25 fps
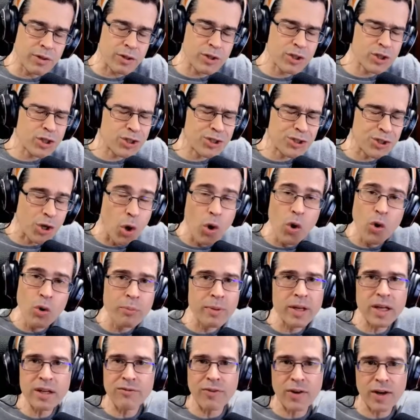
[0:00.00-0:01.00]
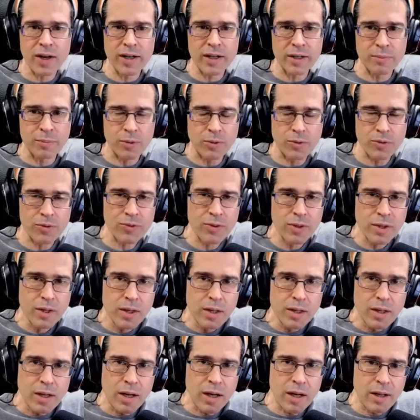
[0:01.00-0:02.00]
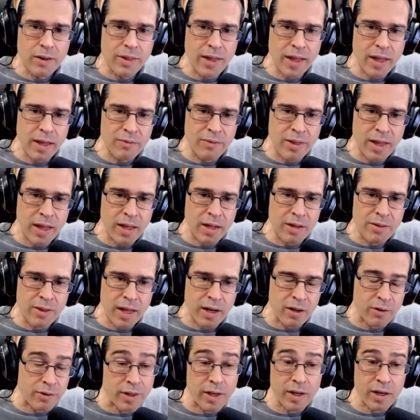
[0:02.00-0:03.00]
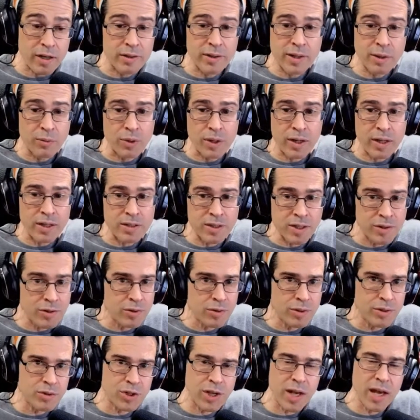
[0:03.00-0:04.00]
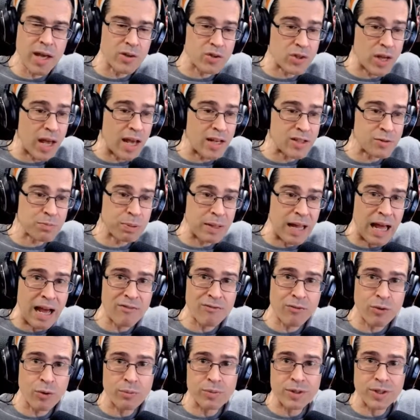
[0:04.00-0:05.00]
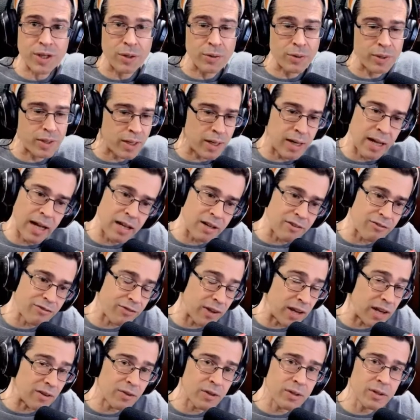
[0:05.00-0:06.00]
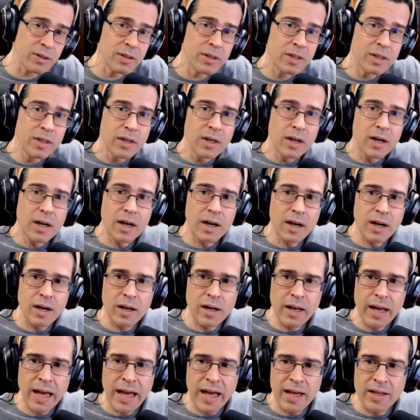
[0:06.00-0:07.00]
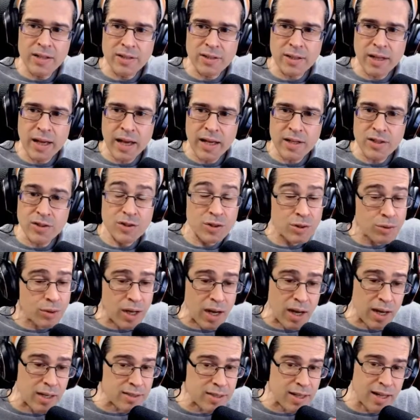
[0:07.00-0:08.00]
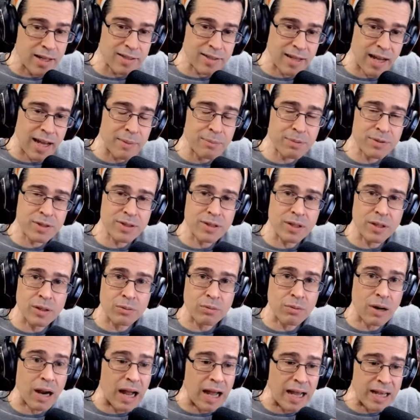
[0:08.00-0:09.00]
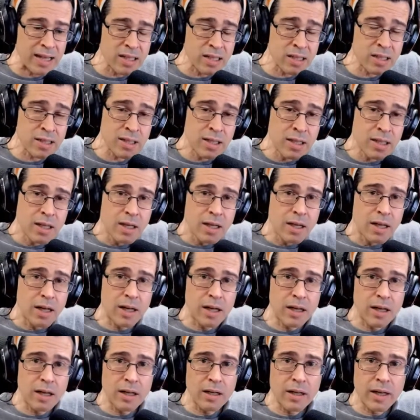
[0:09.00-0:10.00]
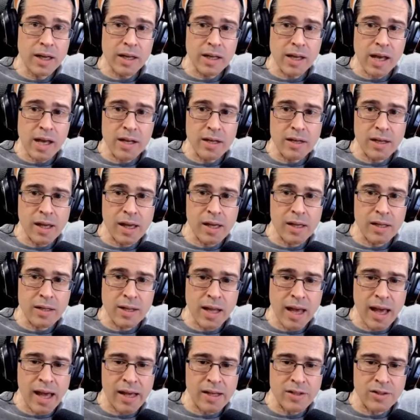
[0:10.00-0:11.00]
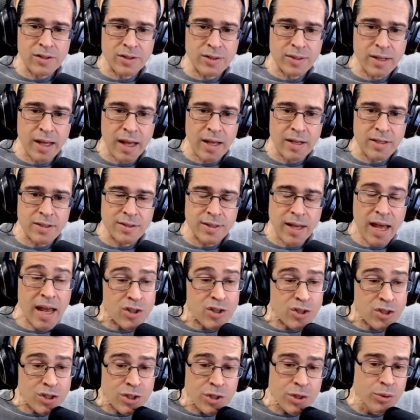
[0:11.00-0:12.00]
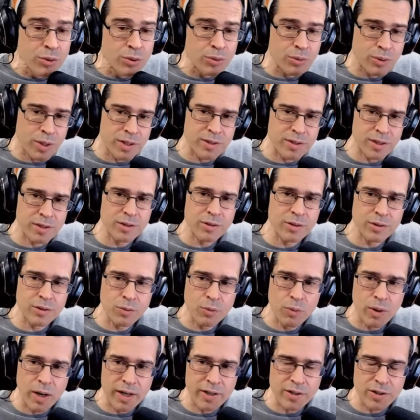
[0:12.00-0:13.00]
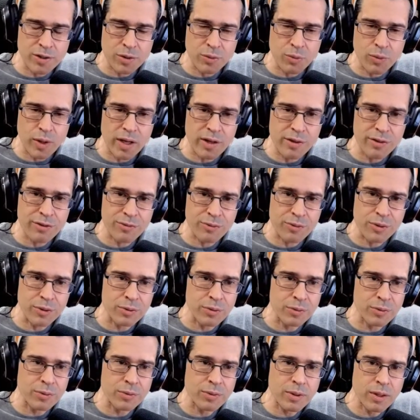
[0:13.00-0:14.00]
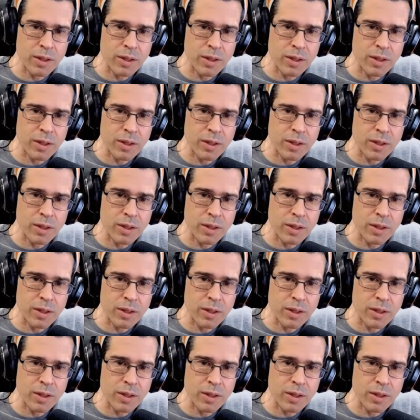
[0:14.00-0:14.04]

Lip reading: so many variables that are there, and they will continue to change as platforms go in and out of favor, as new content types arise, and as you continue to wind your way through